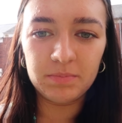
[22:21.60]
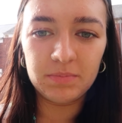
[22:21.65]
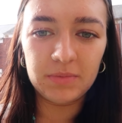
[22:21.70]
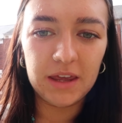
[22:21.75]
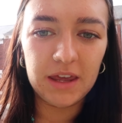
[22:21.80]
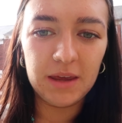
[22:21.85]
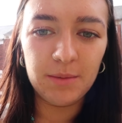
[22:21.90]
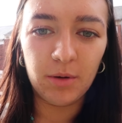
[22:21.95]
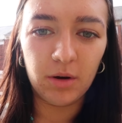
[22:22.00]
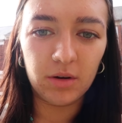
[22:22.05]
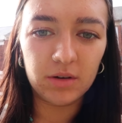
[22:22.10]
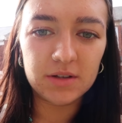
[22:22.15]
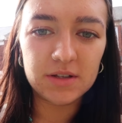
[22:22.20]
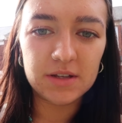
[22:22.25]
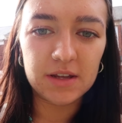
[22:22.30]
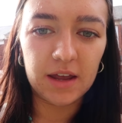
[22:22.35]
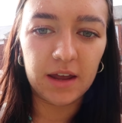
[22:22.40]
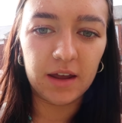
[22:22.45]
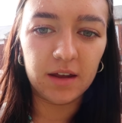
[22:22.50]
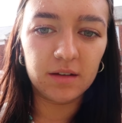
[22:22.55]
key box
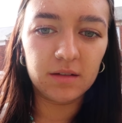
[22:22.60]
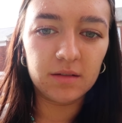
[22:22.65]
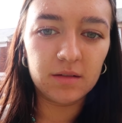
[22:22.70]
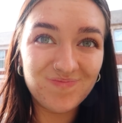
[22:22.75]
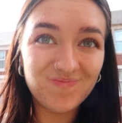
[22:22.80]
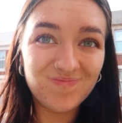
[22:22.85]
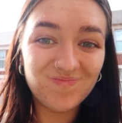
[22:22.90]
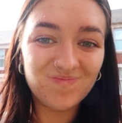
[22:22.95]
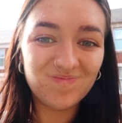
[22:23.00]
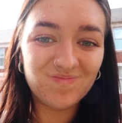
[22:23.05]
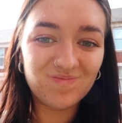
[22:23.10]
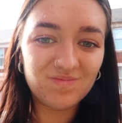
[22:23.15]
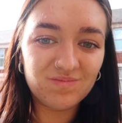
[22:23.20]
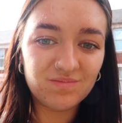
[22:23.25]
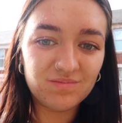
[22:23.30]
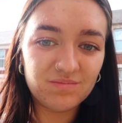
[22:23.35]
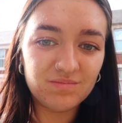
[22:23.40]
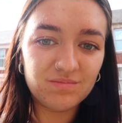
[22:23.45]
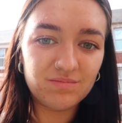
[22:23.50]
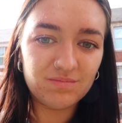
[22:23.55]
thing
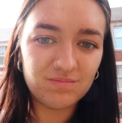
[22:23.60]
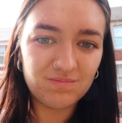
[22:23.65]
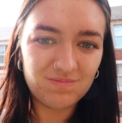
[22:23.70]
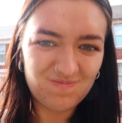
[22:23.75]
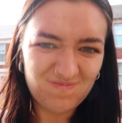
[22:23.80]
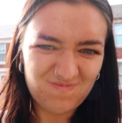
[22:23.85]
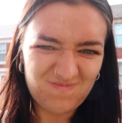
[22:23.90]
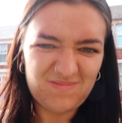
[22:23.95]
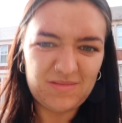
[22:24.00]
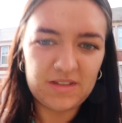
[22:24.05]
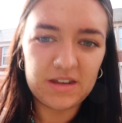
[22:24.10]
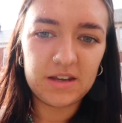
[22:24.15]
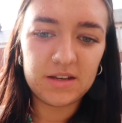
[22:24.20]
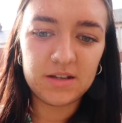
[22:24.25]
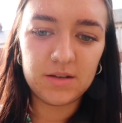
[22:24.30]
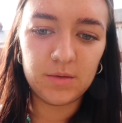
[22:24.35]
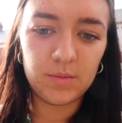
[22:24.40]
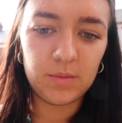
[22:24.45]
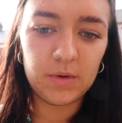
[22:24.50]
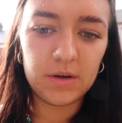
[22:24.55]
isn't